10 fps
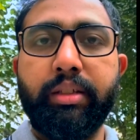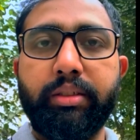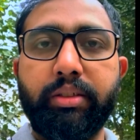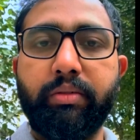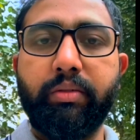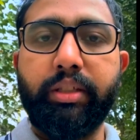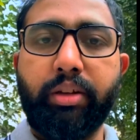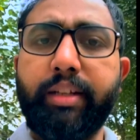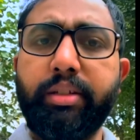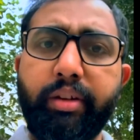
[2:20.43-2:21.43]
So it's
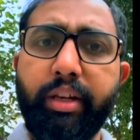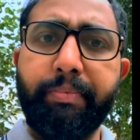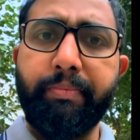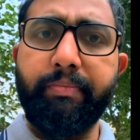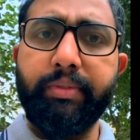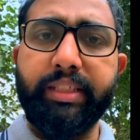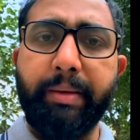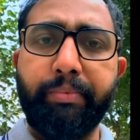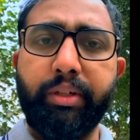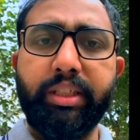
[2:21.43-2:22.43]
actually really
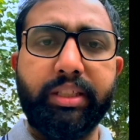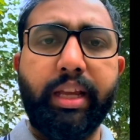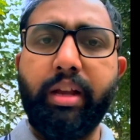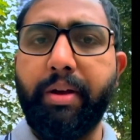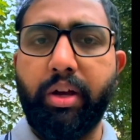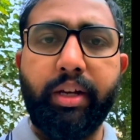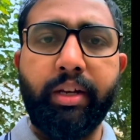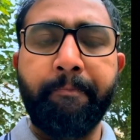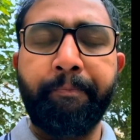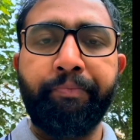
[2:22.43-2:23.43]
simple. Just think about it
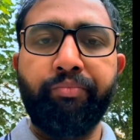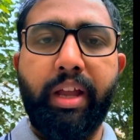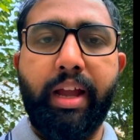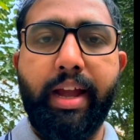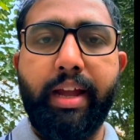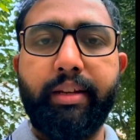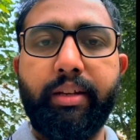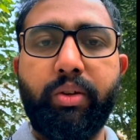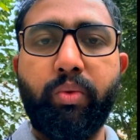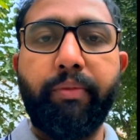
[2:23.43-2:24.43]

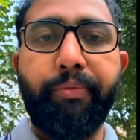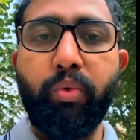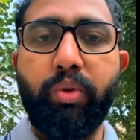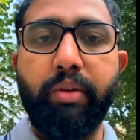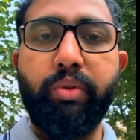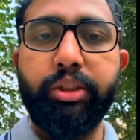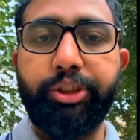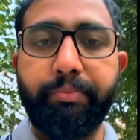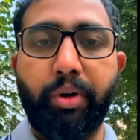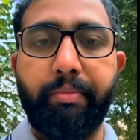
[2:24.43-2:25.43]
and do a few
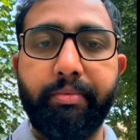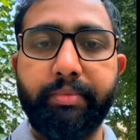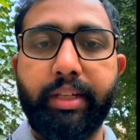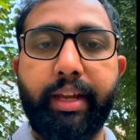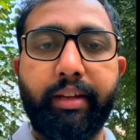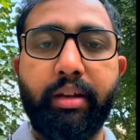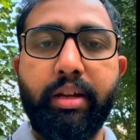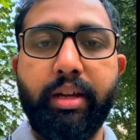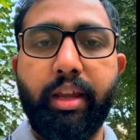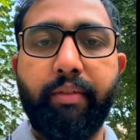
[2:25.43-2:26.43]
conversion problems. Like
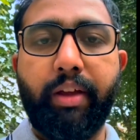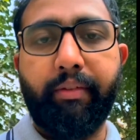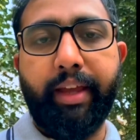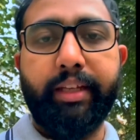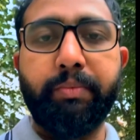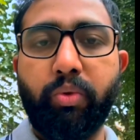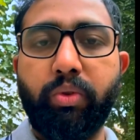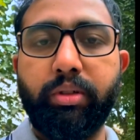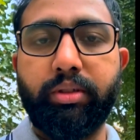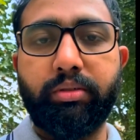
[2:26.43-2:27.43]
if I have X
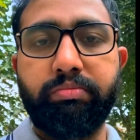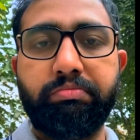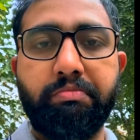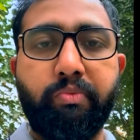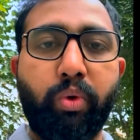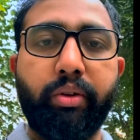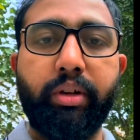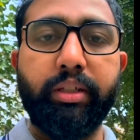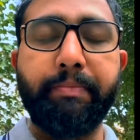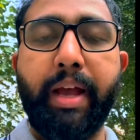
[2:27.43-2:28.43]
moles, what will
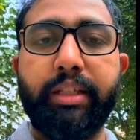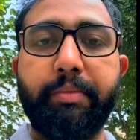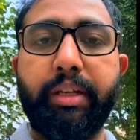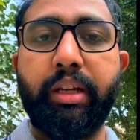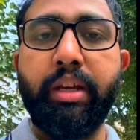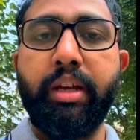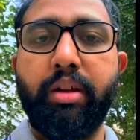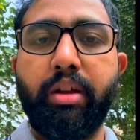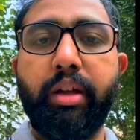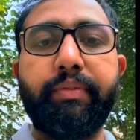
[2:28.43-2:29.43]
its mass be?
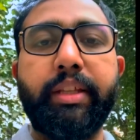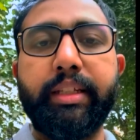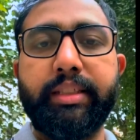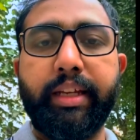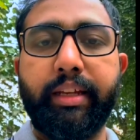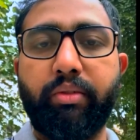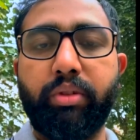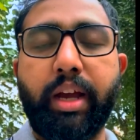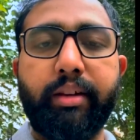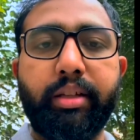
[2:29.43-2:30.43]
If this thing or
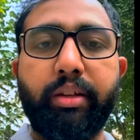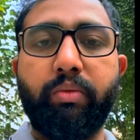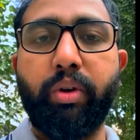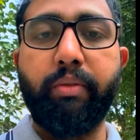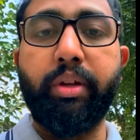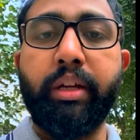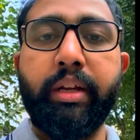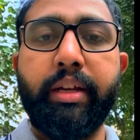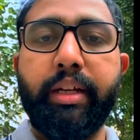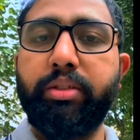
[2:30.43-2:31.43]
that thing or whatever,
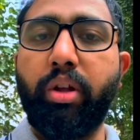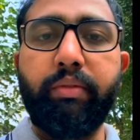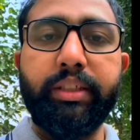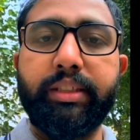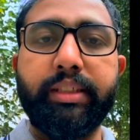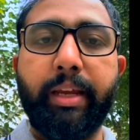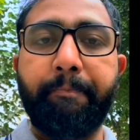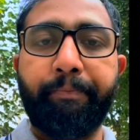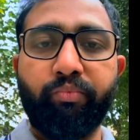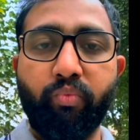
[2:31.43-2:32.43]
it's always the same.
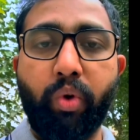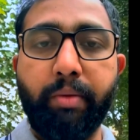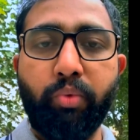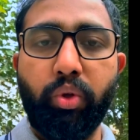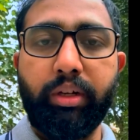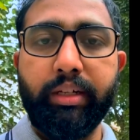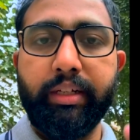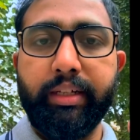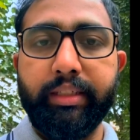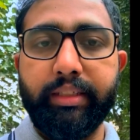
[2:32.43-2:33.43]
1 mole,
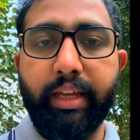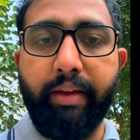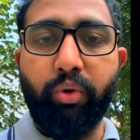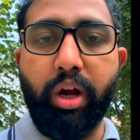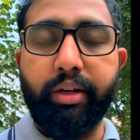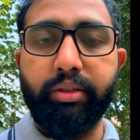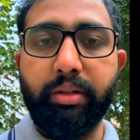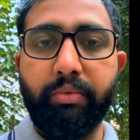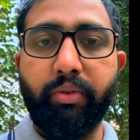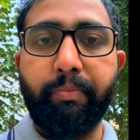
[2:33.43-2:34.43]
Avogadro's
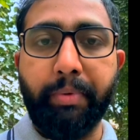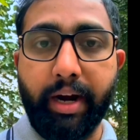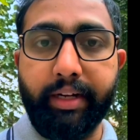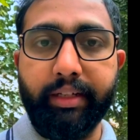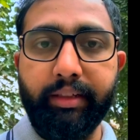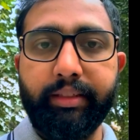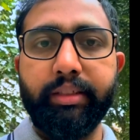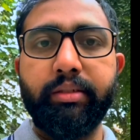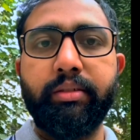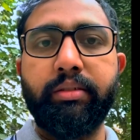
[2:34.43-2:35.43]
number of particles,
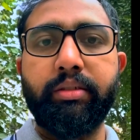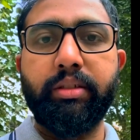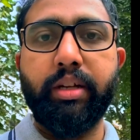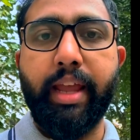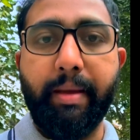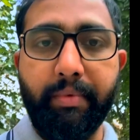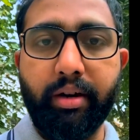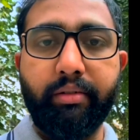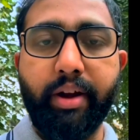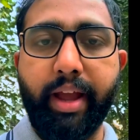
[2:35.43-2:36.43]

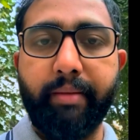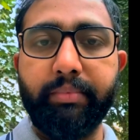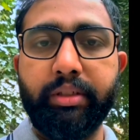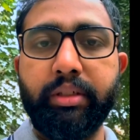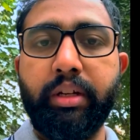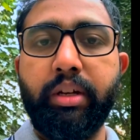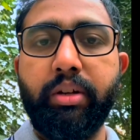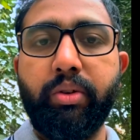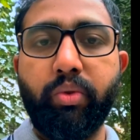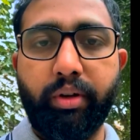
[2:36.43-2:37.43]
MR grams,
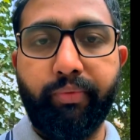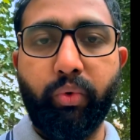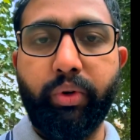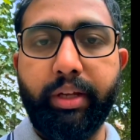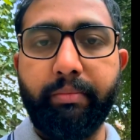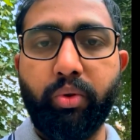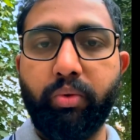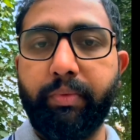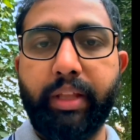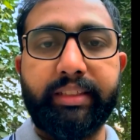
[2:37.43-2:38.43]
24 dm cube.
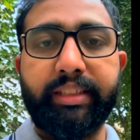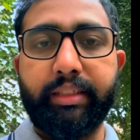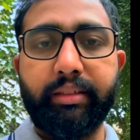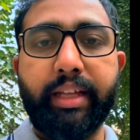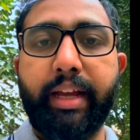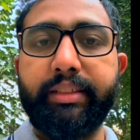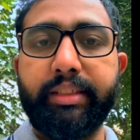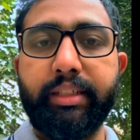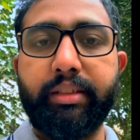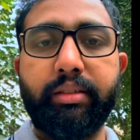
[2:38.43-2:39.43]
That's it. That's it.